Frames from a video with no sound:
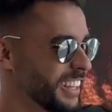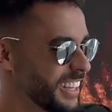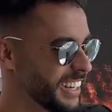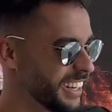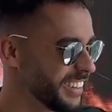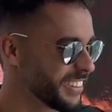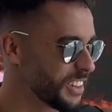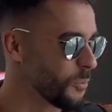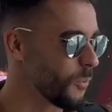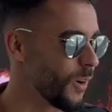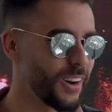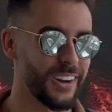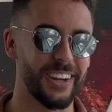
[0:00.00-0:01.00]
you know, the
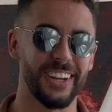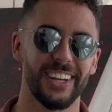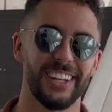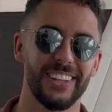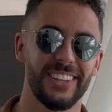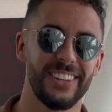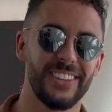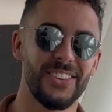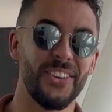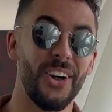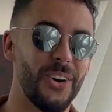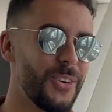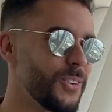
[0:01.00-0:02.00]
walk to
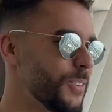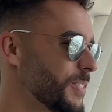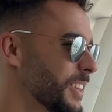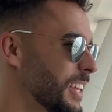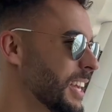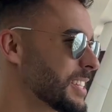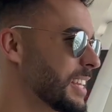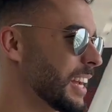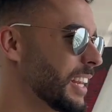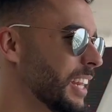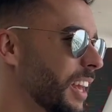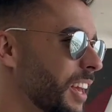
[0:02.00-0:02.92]
know exactly